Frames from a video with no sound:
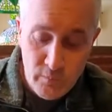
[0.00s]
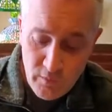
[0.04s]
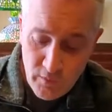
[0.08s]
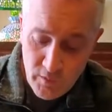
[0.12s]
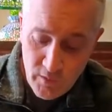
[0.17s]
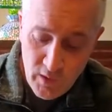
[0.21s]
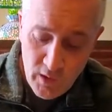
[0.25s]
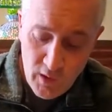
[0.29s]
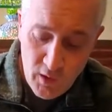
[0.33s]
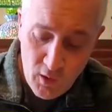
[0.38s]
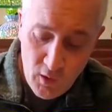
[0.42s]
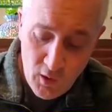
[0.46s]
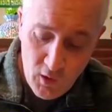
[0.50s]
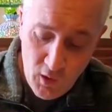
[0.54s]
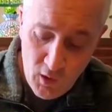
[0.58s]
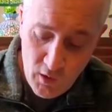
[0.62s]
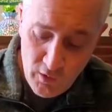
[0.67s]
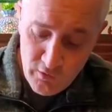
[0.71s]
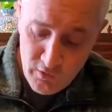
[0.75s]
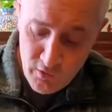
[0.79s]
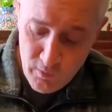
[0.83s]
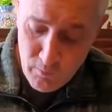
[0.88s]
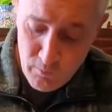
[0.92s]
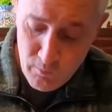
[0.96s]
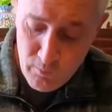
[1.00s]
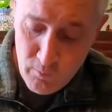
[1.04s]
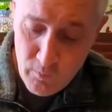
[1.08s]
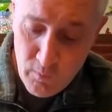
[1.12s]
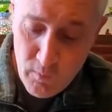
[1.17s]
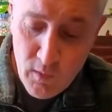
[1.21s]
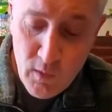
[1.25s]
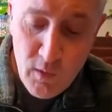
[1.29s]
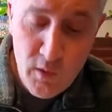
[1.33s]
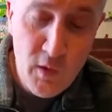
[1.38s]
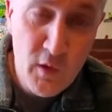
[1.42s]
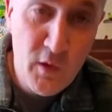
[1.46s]
They are awesome.
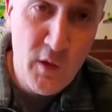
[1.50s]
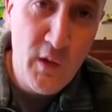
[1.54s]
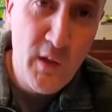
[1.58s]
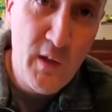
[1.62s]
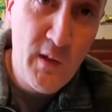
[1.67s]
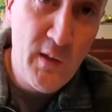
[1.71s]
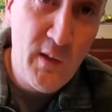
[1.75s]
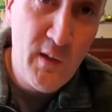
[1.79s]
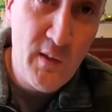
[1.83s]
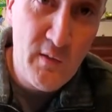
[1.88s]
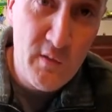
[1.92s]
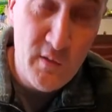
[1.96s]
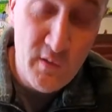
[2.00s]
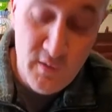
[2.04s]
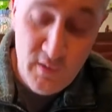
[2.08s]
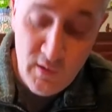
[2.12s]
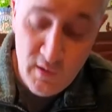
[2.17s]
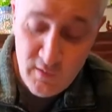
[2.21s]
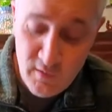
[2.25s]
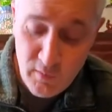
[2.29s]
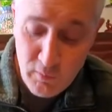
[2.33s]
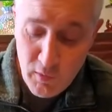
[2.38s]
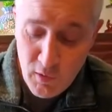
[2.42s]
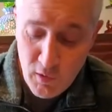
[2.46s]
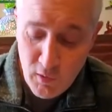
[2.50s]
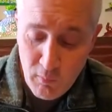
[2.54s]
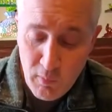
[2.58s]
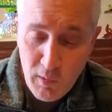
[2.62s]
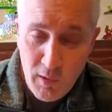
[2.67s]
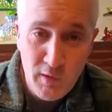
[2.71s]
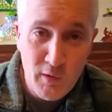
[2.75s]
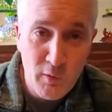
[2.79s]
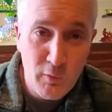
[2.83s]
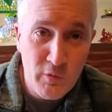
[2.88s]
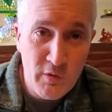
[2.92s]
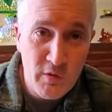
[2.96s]
You can eat these just as a meal by
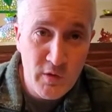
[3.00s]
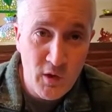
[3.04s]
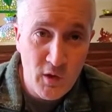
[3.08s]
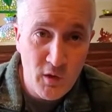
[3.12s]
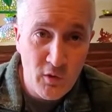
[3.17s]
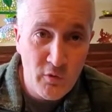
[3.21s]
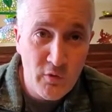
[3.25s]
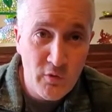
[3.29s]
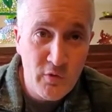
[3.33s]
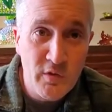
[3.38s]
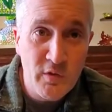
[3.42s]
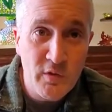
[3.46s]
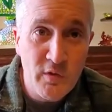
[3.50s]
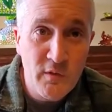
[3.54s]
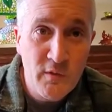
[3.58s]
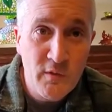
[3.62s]
themselves.